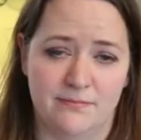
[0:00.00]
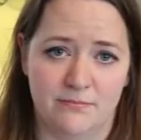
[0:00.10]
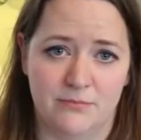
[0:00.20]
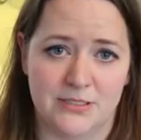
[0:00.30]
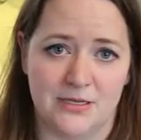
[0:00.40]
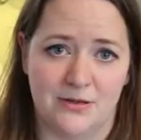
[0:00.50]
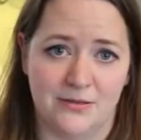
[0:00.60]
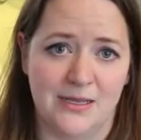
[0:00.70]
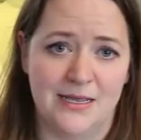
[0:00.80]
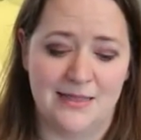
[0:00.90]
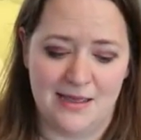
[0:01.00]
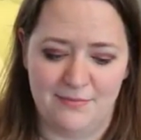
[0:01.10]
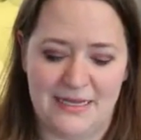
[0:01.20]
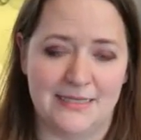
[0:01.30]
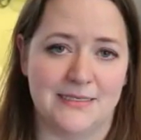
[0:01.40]
what's called, that
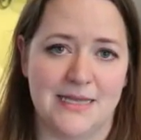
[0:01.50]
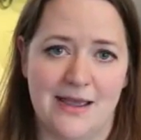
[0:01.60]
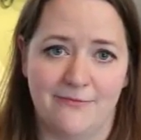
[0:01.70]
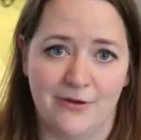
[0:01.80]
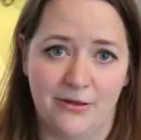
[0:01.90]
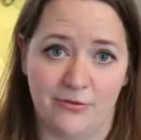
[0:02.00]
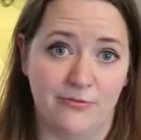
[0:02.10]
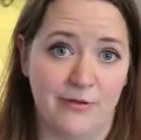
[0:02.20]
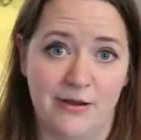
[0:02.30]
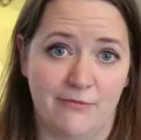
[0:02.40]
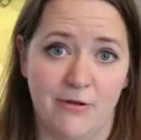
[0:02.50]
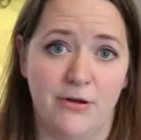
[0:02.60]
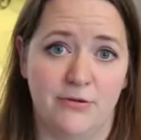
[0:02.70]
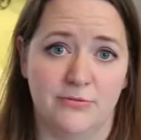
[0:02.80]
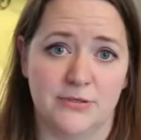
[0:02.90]
means every 3
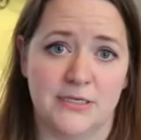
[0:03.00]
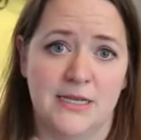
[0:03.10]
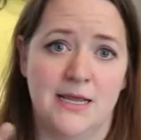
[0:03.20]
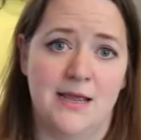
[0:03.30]
rows,